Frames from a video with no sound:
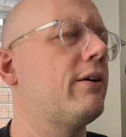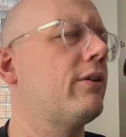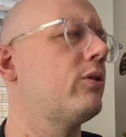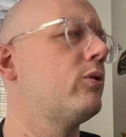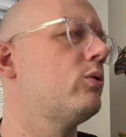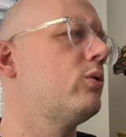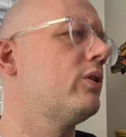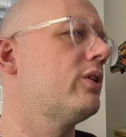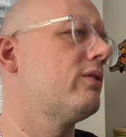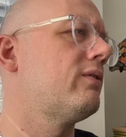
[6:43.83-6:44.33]
I
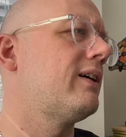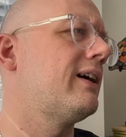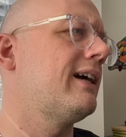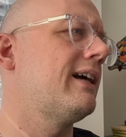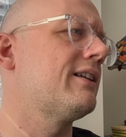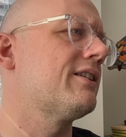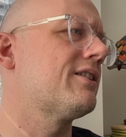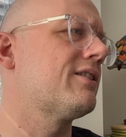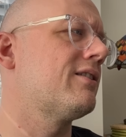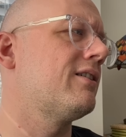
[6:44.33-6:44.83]
thought, on the
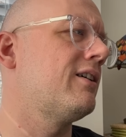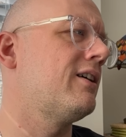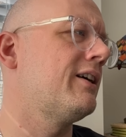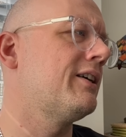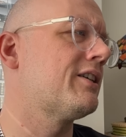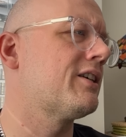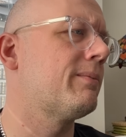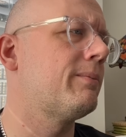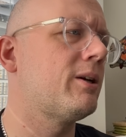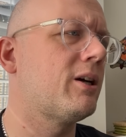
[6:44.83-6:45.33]
right-hand
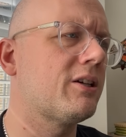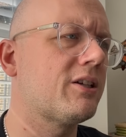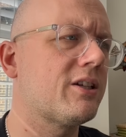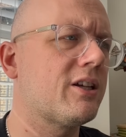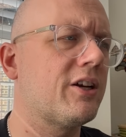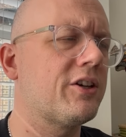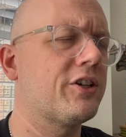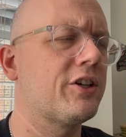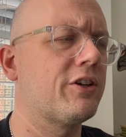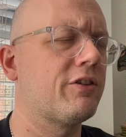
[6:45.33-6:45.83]
side. Some nice
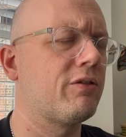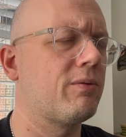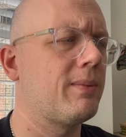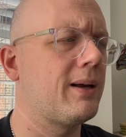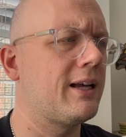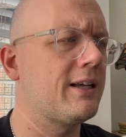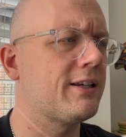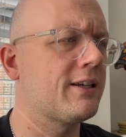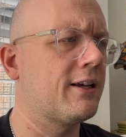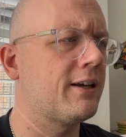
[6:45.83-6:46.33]
touches from
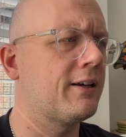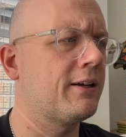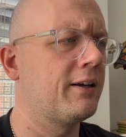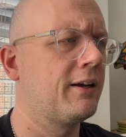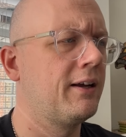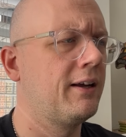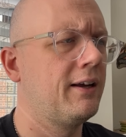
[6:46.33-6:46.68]
Eze.